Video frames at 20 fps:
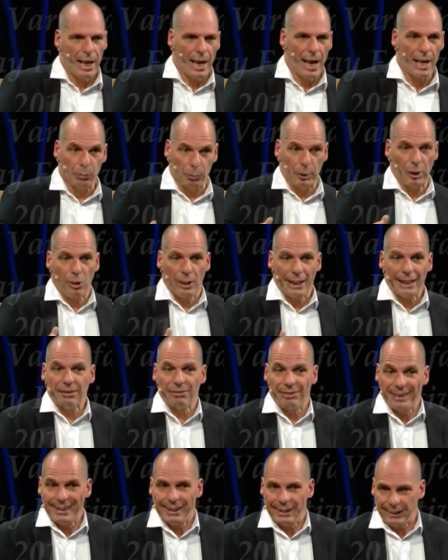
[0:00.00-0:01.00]
And we collect
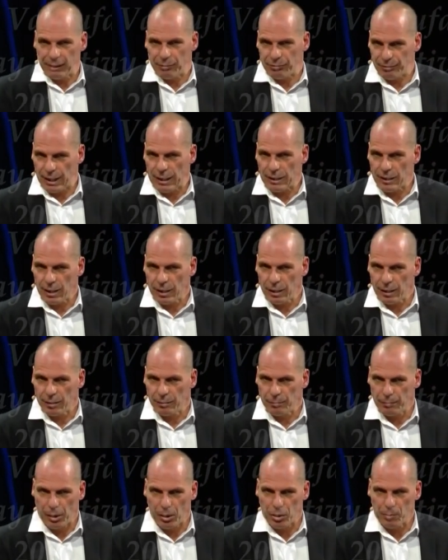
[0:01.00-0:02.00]
very little VAT
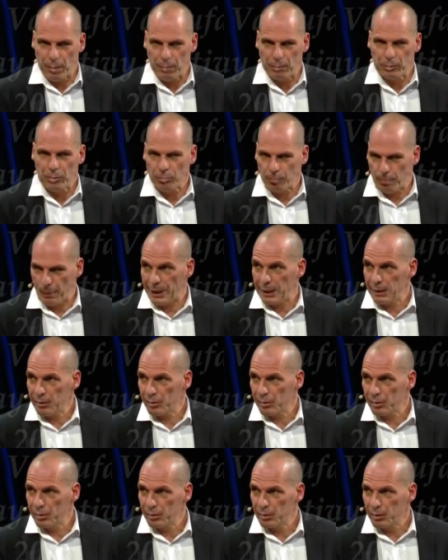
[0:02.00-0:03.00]
because people don't pay it.